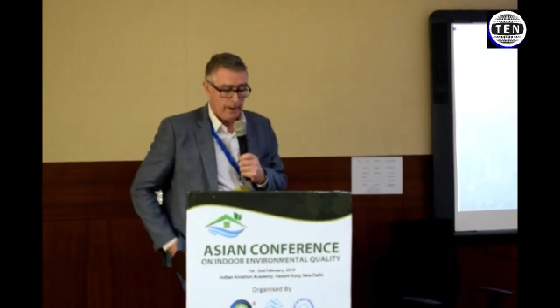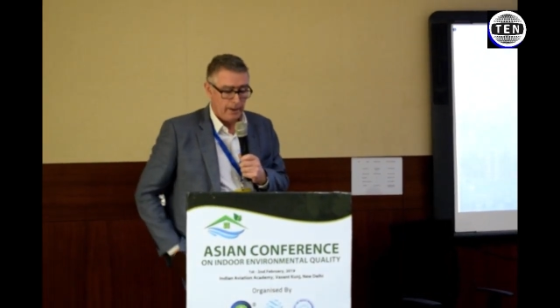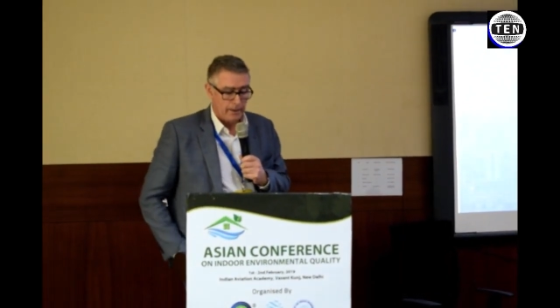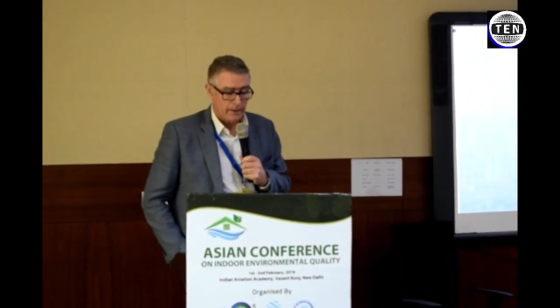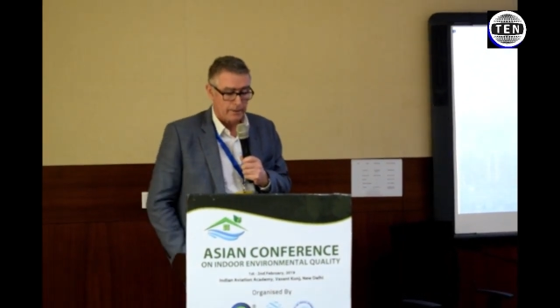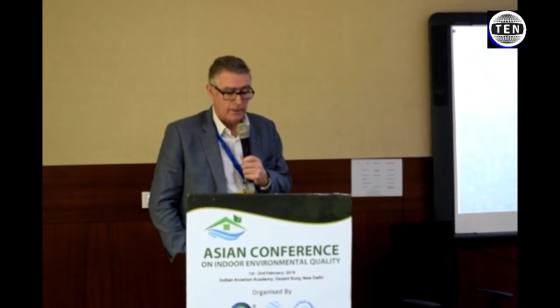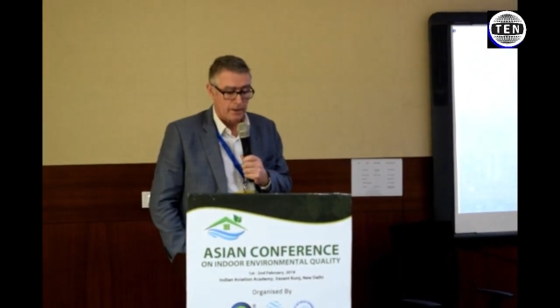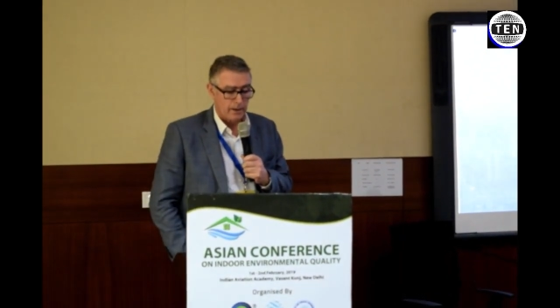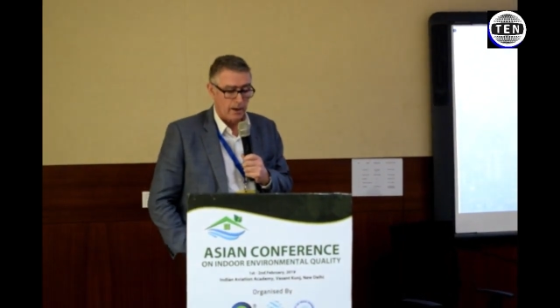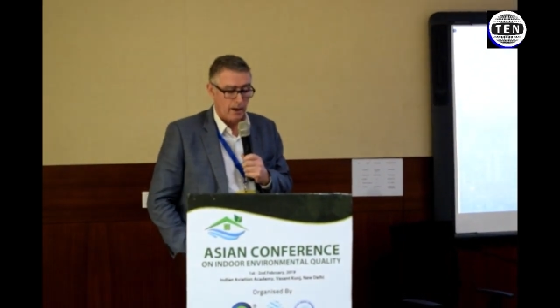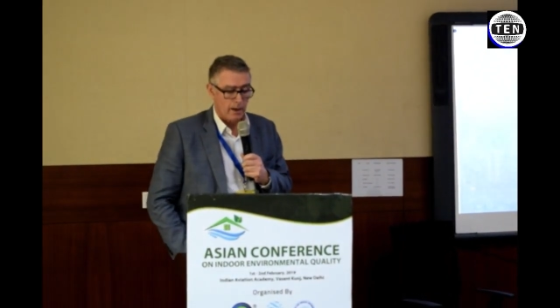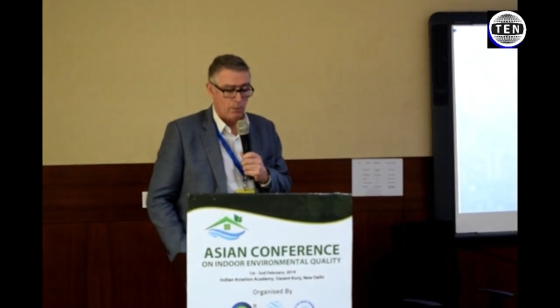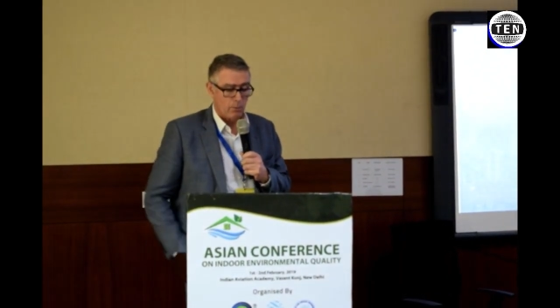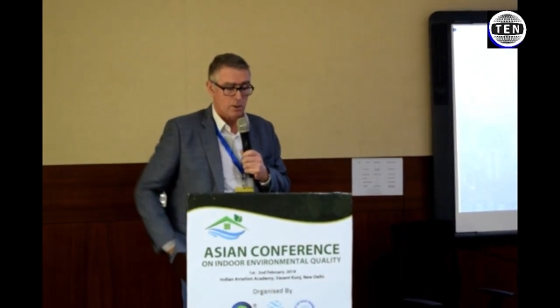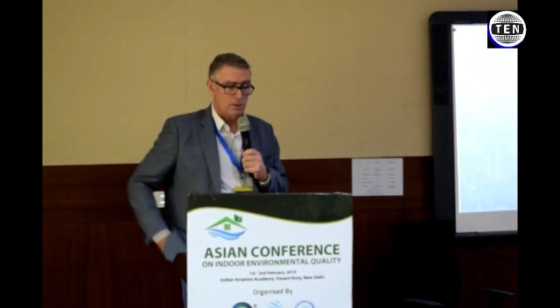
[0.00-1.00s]
and uh,
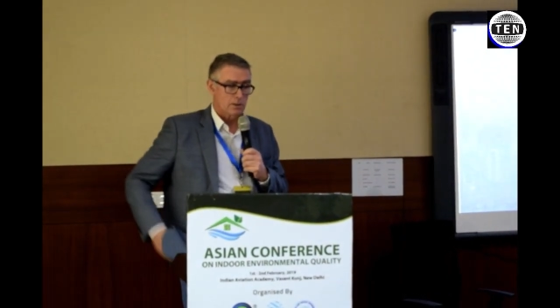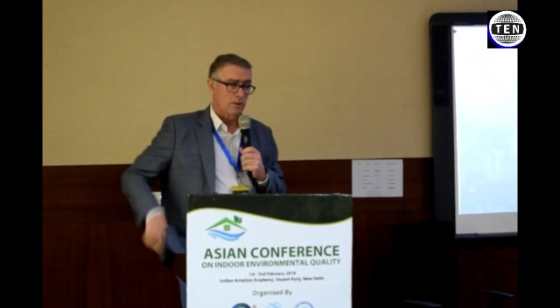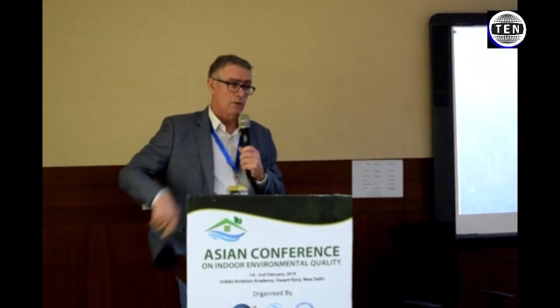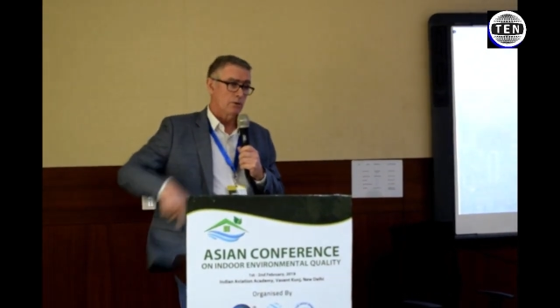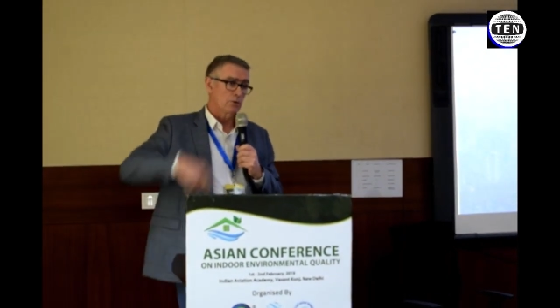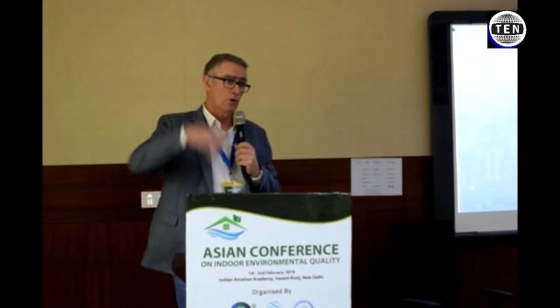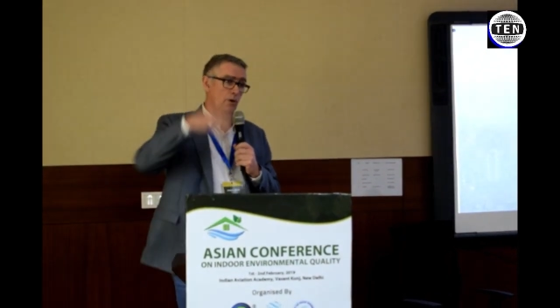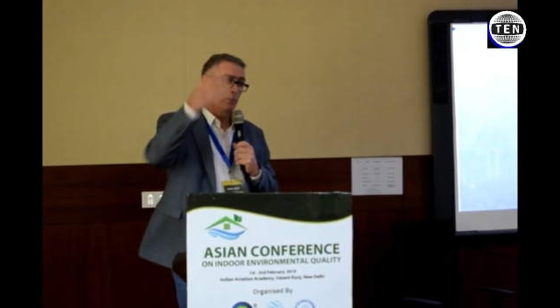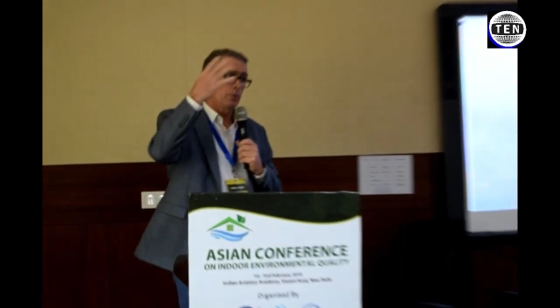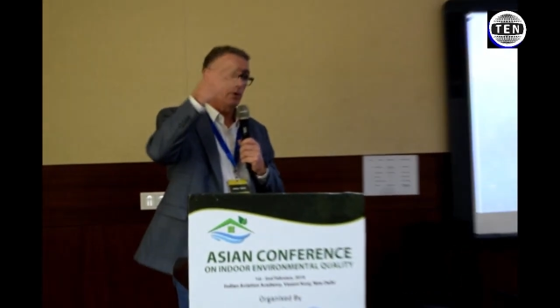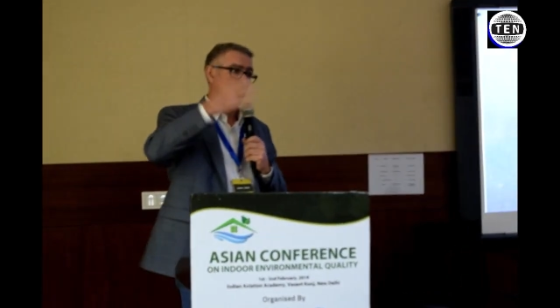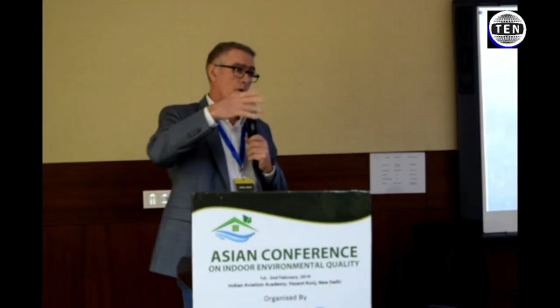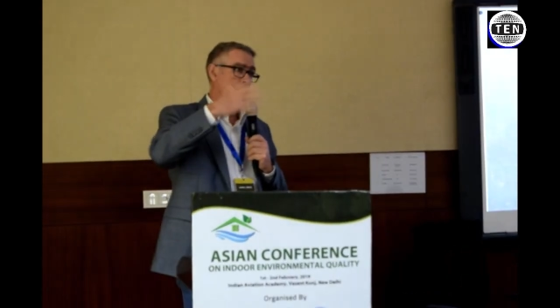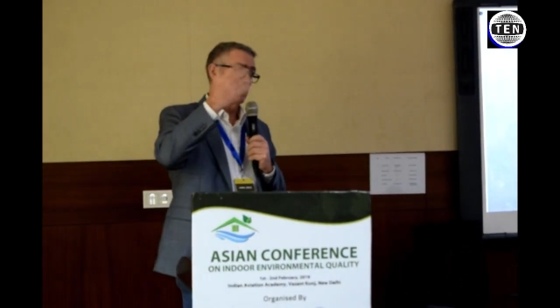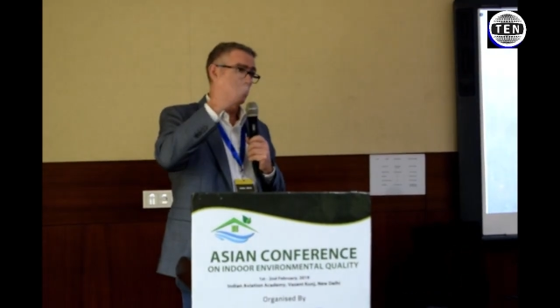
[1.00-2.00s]
I was at the top
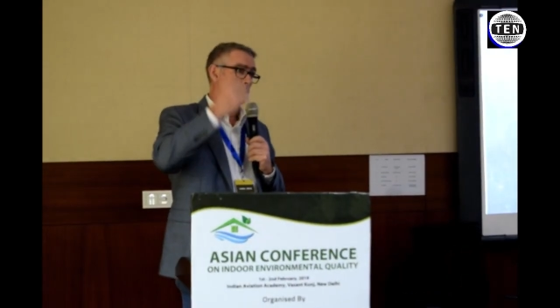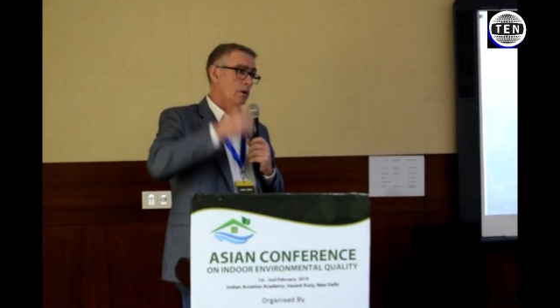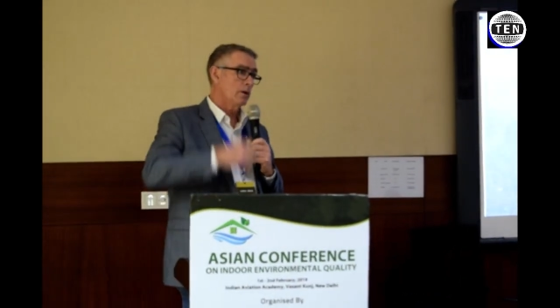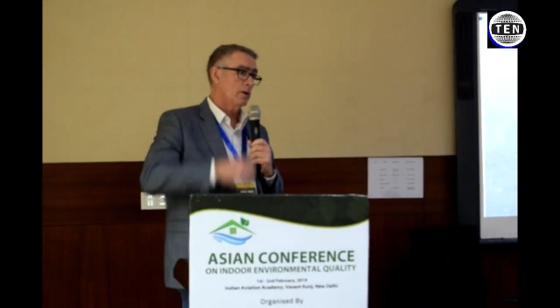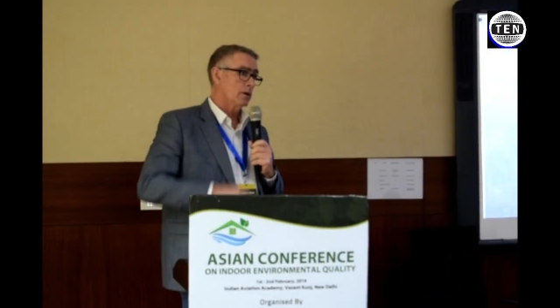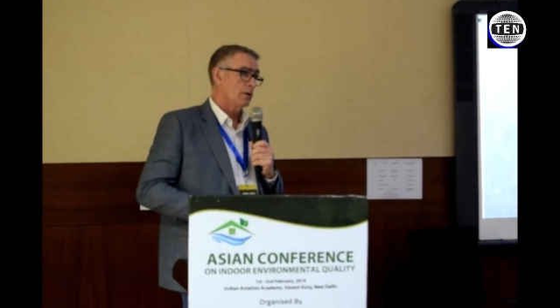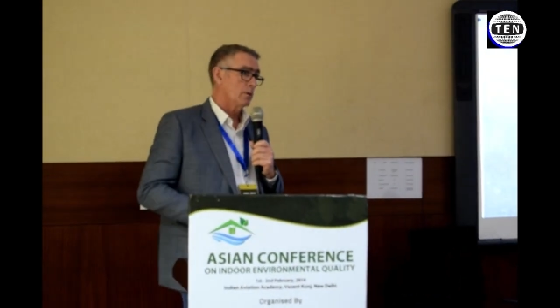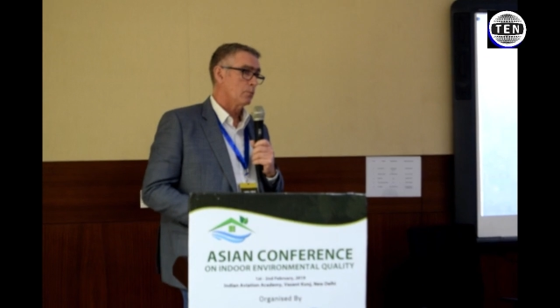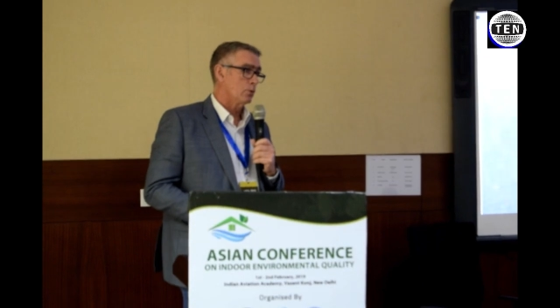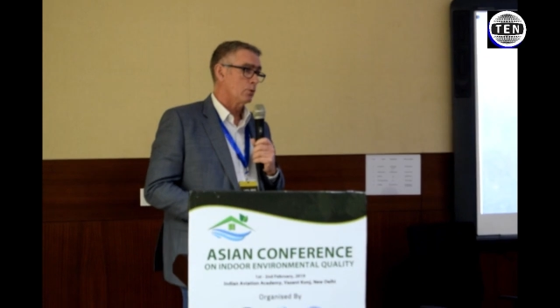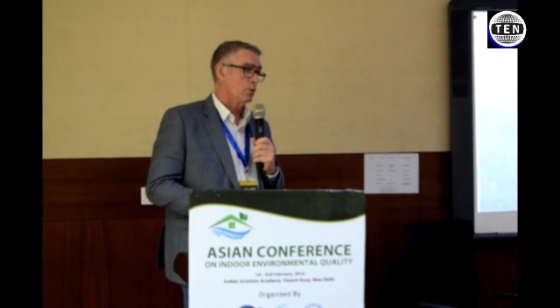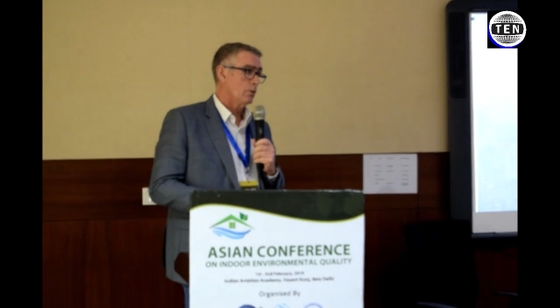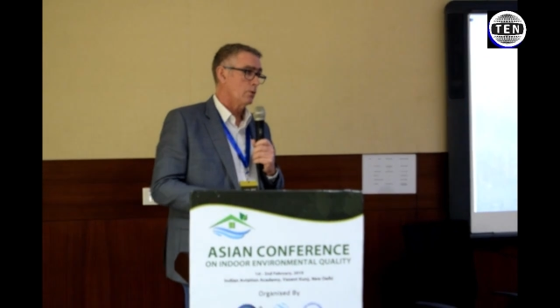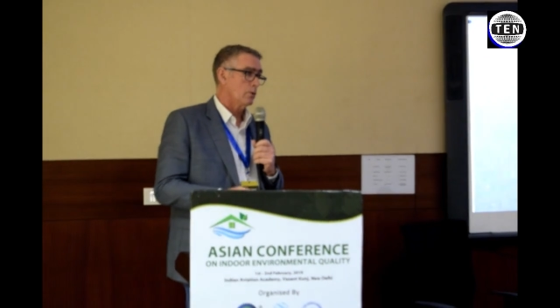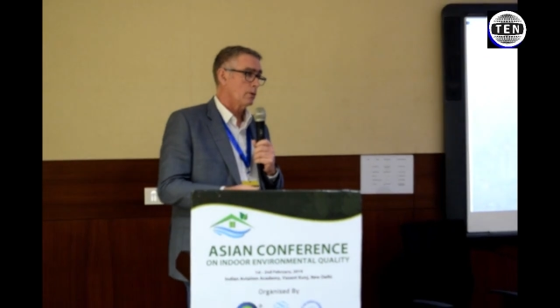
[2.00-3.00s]
of a building in
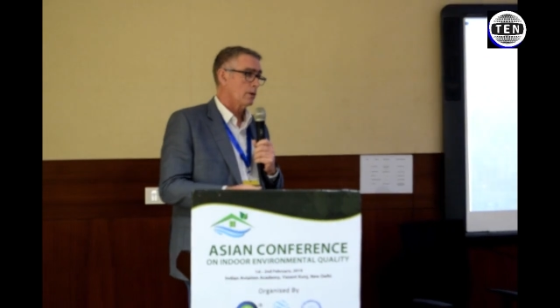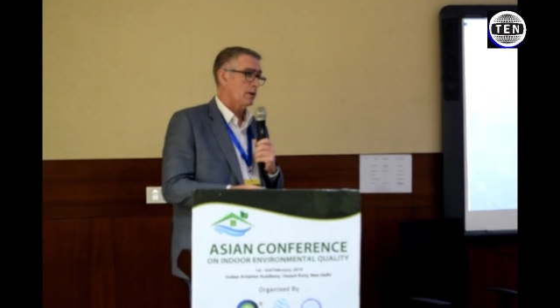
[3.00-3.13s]
Pudong,